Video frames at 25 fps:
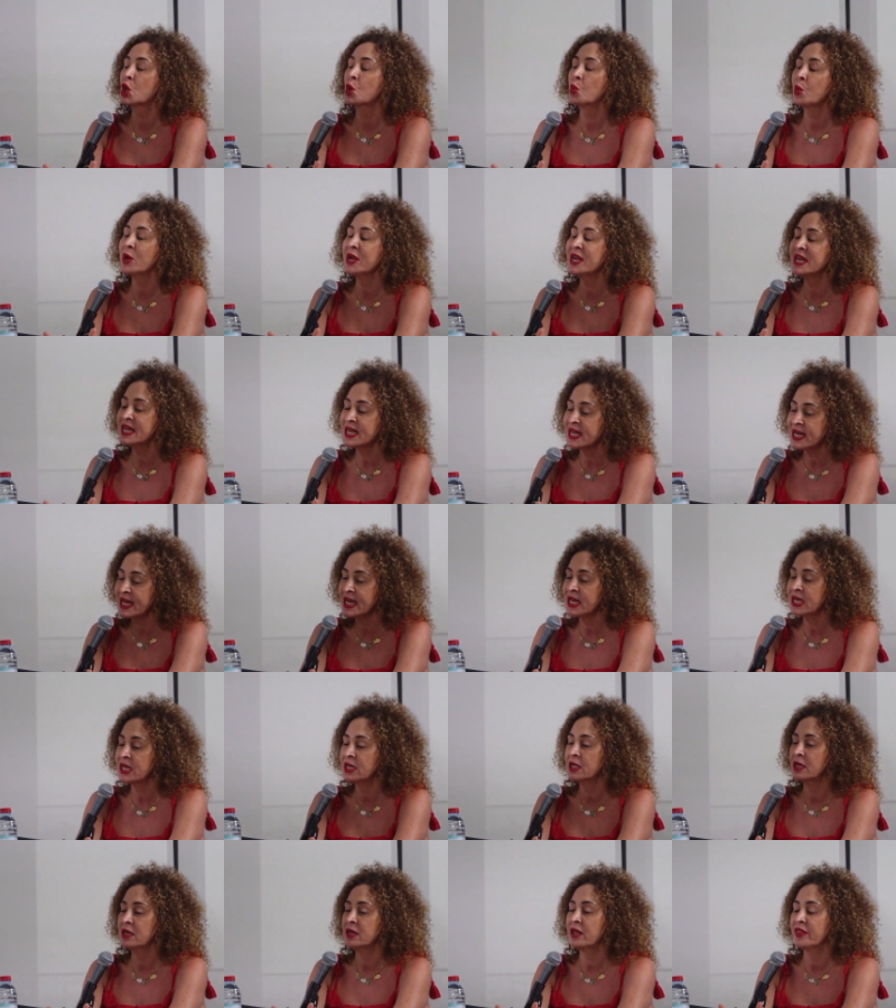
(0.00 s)
So we
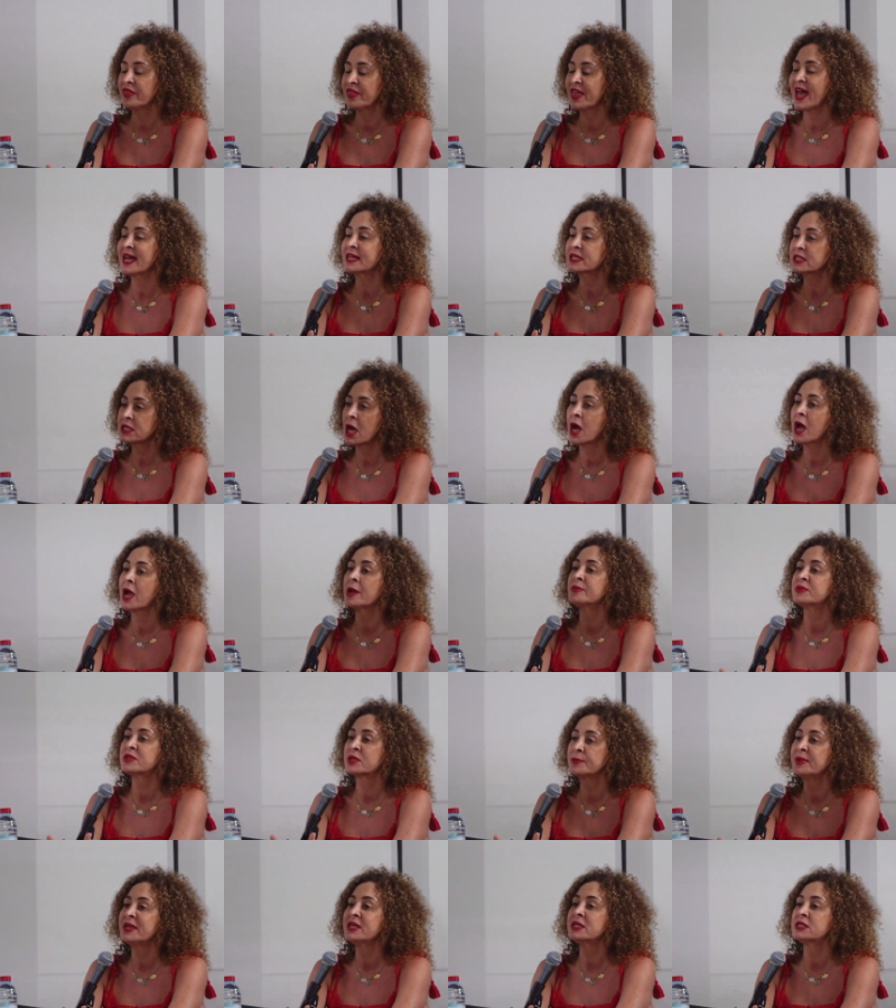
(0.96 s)
needed that time
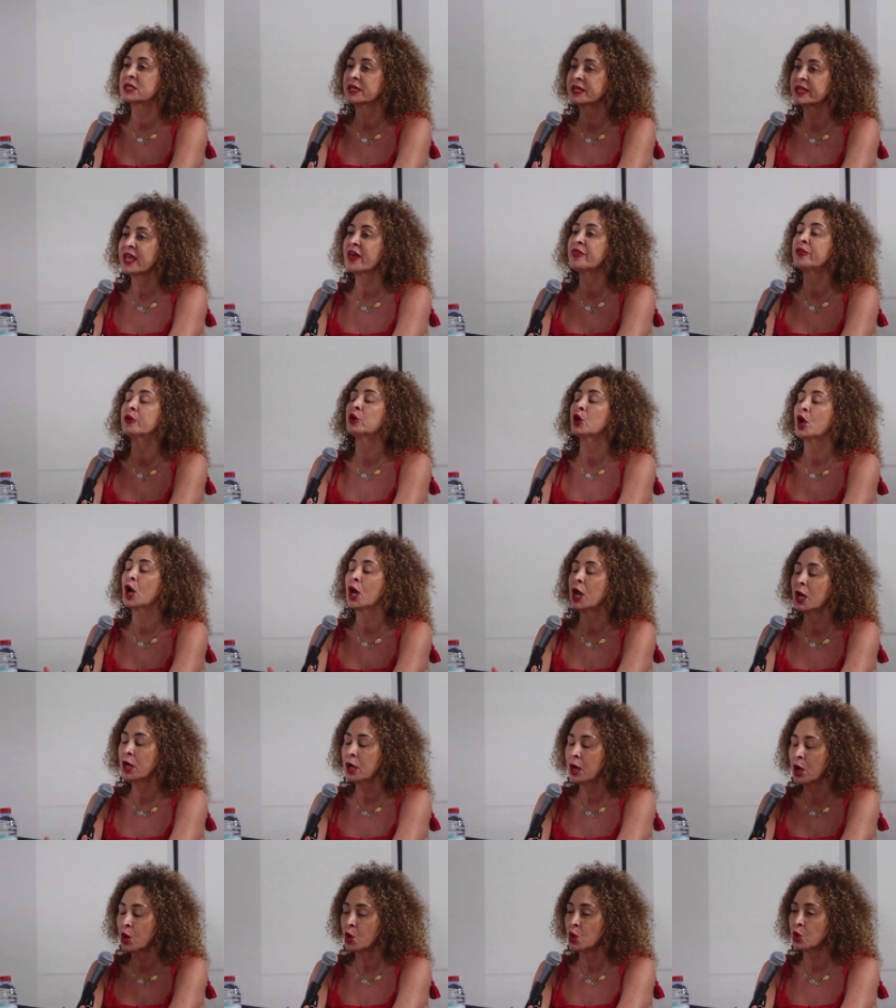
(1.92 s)
to be together
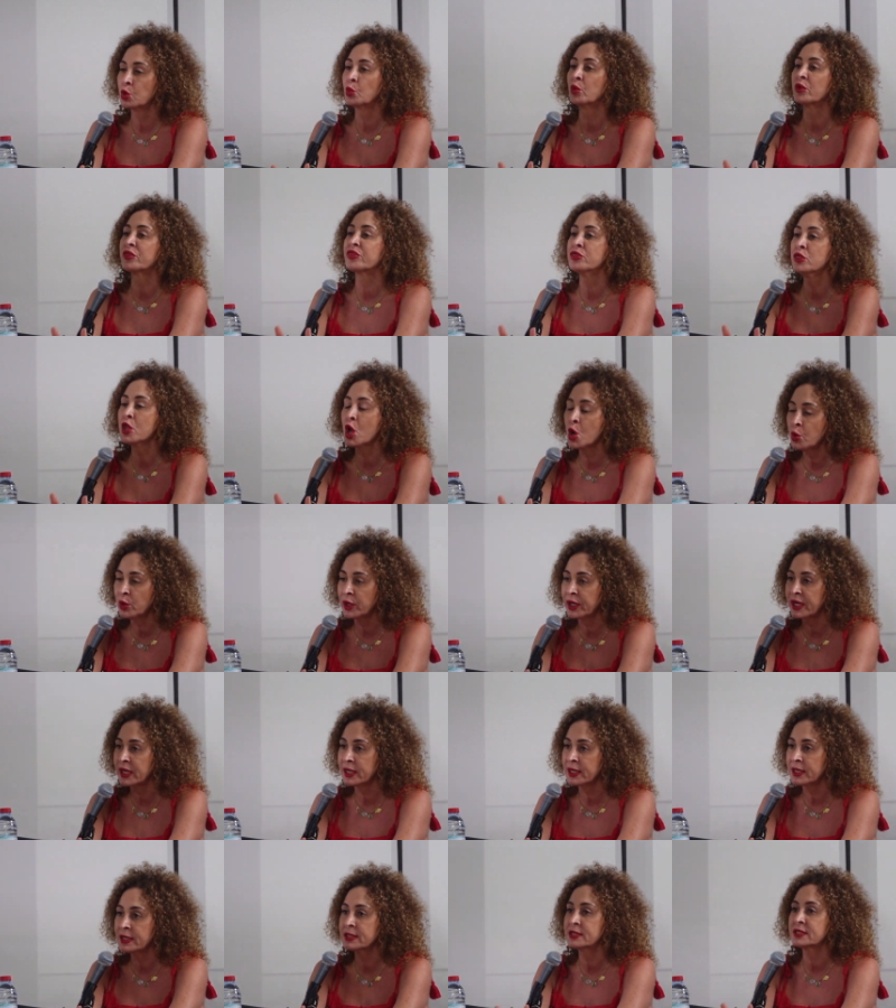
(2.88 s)
alone with no
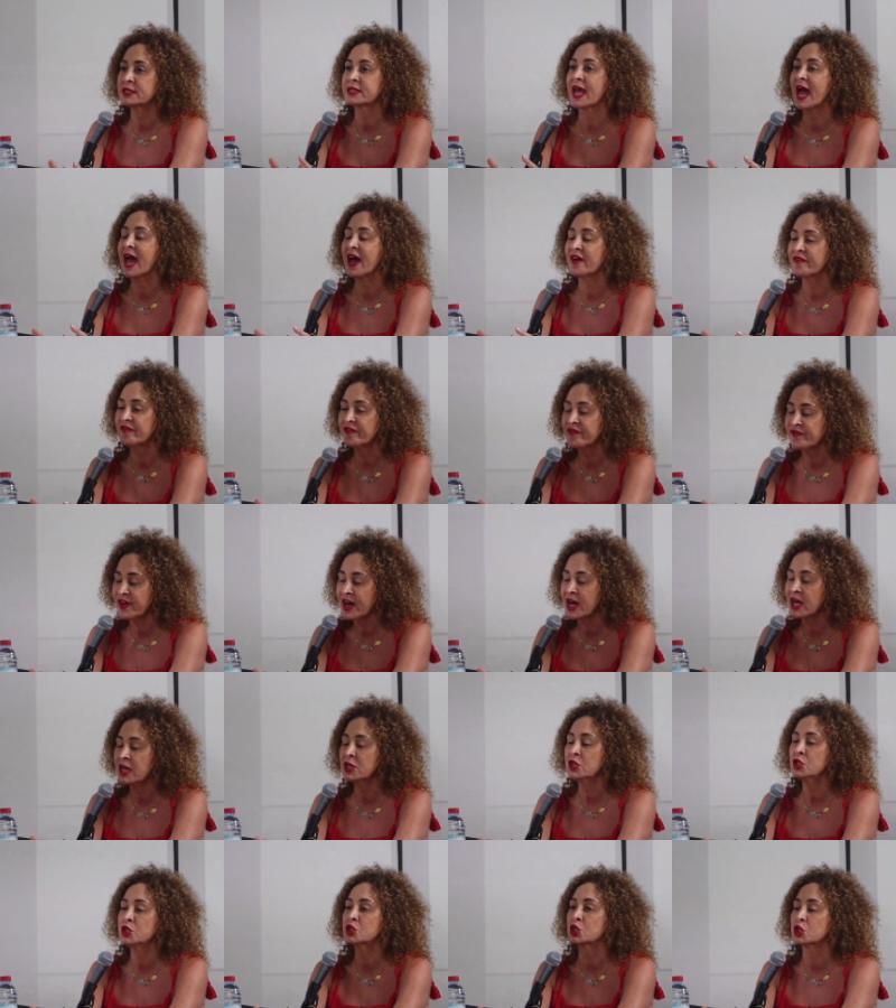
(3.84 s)
kids, to have
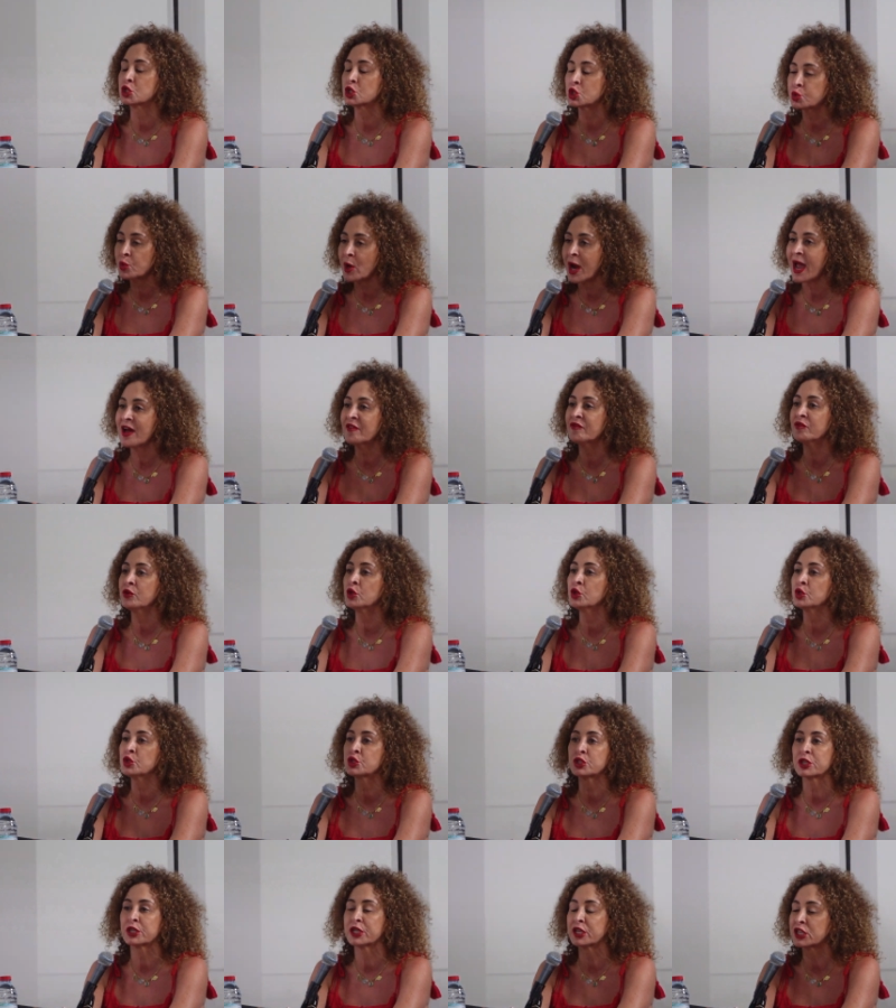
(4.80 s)
fun, to travel,
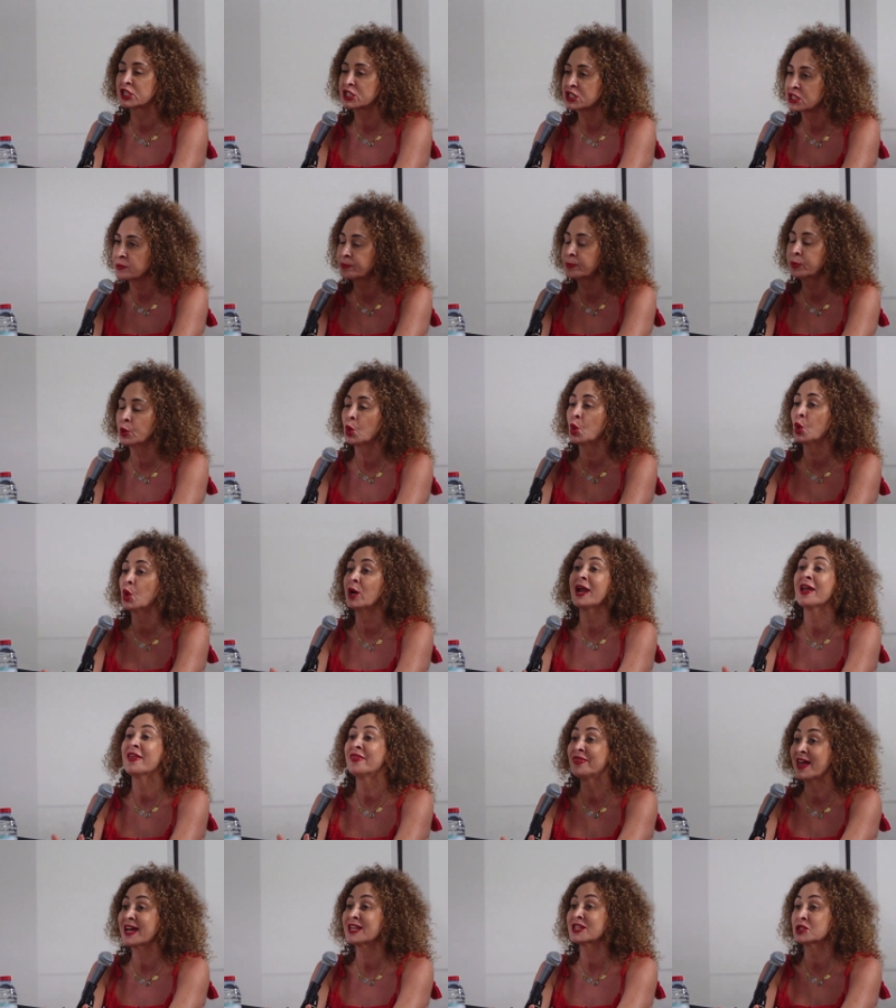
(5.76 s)
to explore.
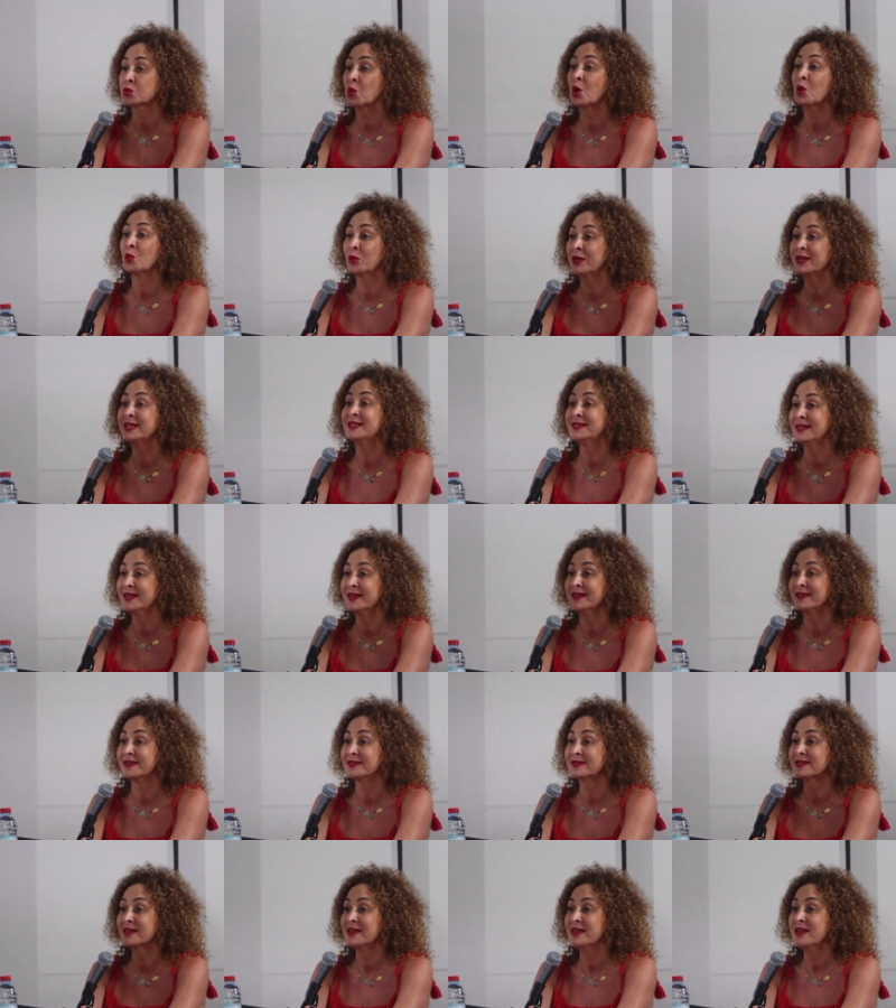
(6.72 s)
And that's what we
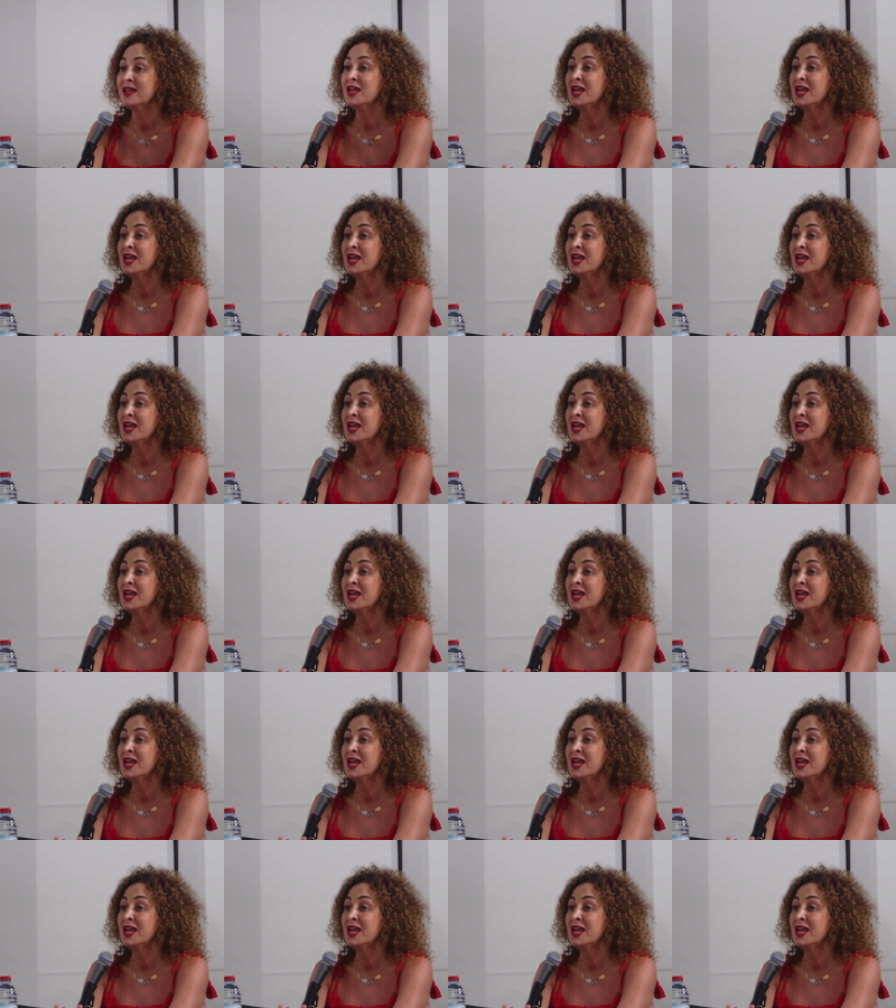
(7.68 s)
did.